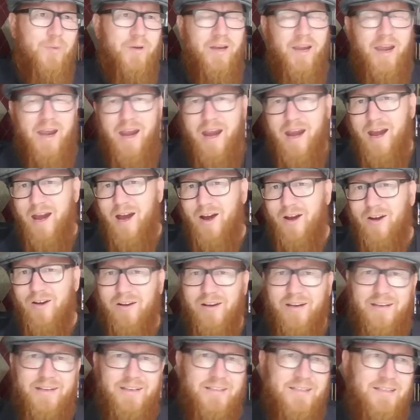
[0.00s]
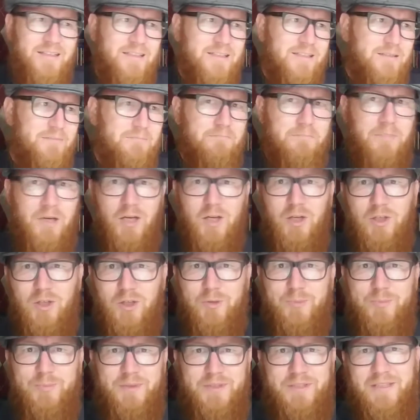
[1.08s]
and hair and
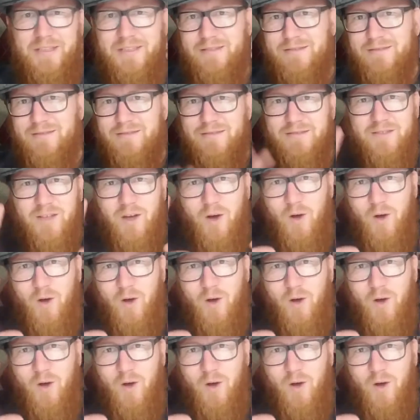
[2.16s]
boobs and the